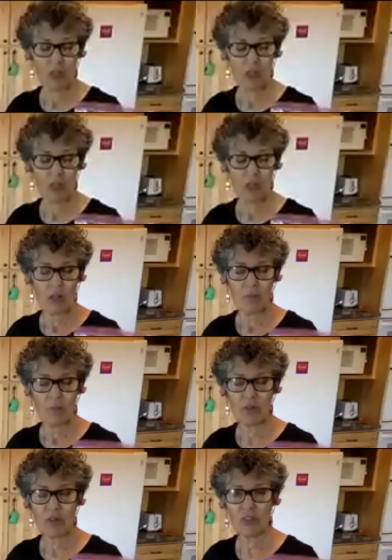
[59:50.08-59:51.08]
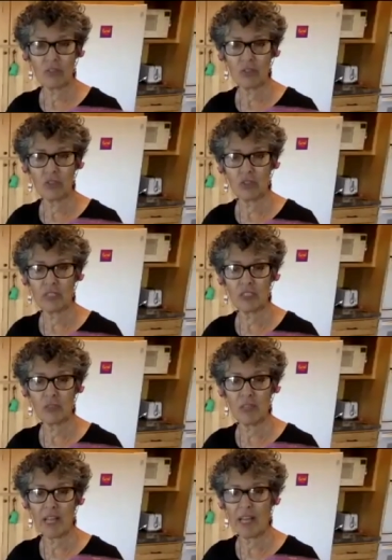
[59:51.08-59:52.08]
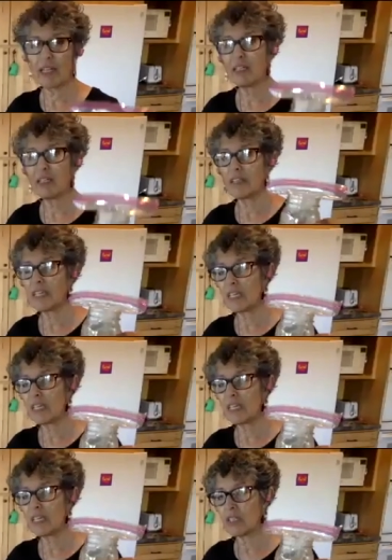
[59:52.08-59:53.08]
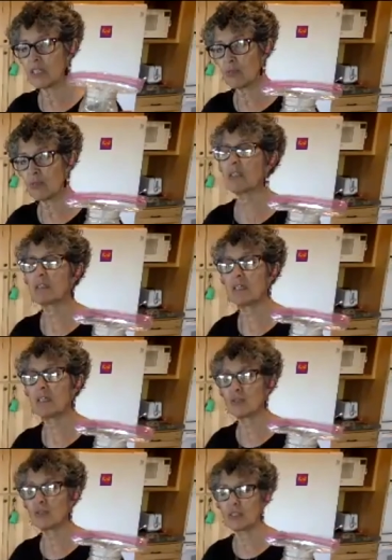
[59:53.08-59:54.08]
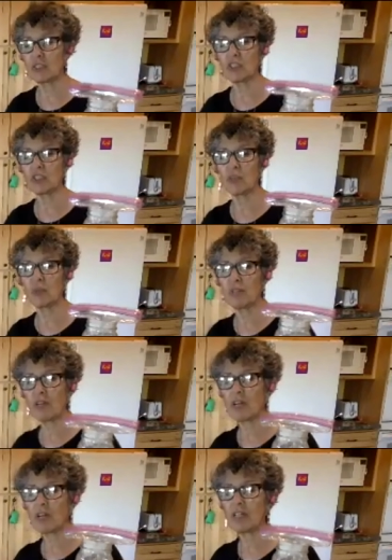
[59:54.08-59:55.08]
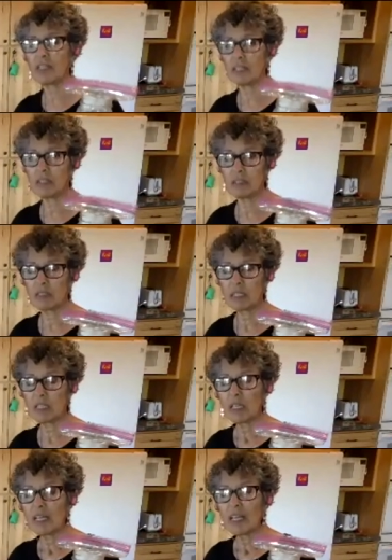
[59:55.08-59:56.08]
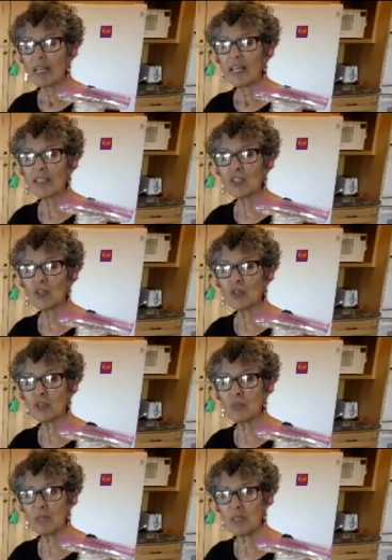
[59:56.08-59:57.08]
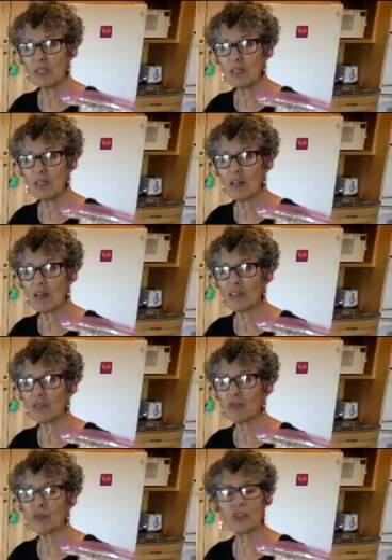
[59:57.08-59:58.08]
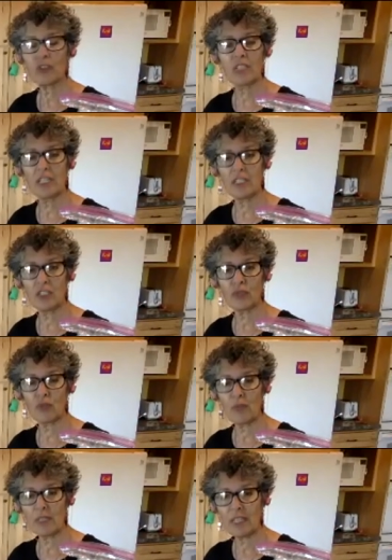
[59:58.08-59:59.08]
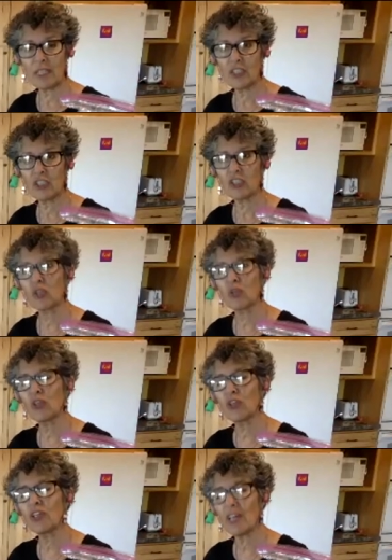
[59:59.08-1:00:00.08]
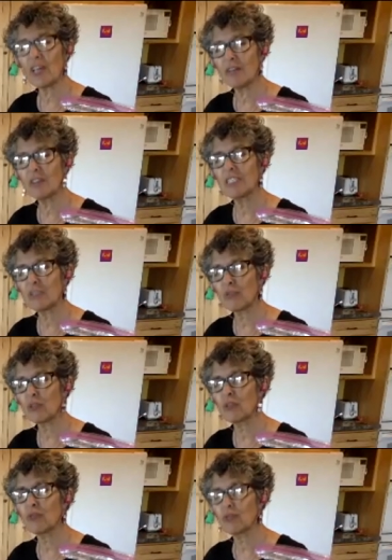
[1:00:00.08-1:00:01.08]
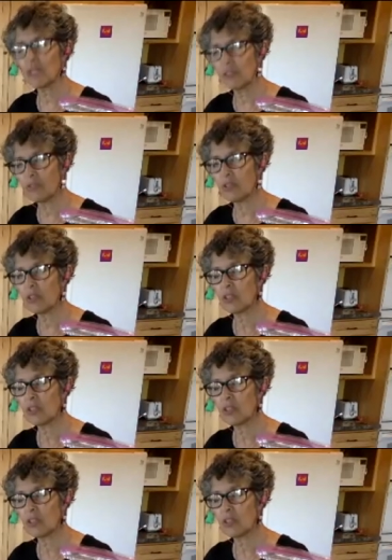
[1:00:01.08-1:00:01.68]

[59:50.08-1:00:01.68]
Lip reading: Because of the salt that's been added and the anaerobic kind of condition that we've now got it in, it's going to be on that first stage of fermentation. So you're going to have a different flavor